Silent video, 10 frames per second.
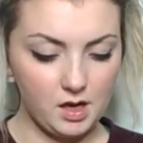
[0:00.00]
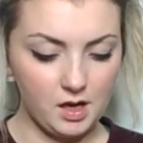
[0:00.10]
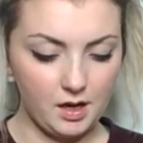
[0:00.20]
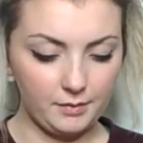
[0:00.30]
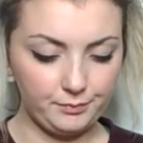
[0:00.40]

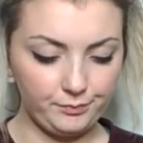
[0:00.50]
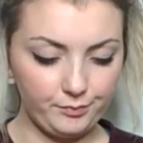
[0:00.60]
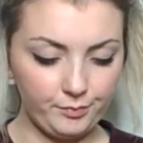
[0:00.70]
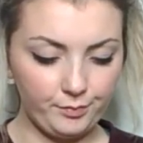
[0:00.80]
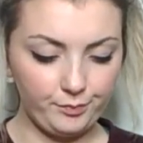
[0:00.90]
Um,
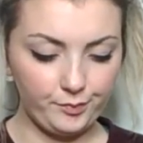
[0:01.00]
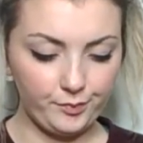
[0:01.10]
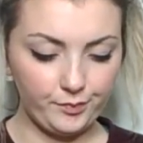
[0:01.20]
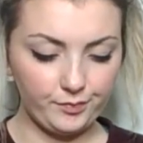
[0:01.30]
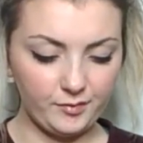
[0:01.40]

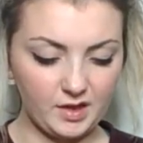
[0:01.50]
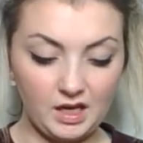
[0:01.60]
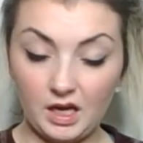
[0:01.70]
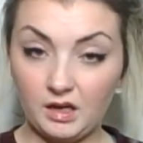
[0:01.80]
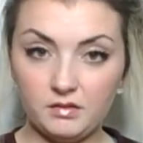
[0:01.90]

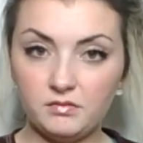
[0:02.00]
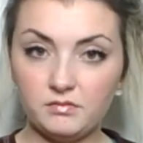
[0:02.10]
yeah.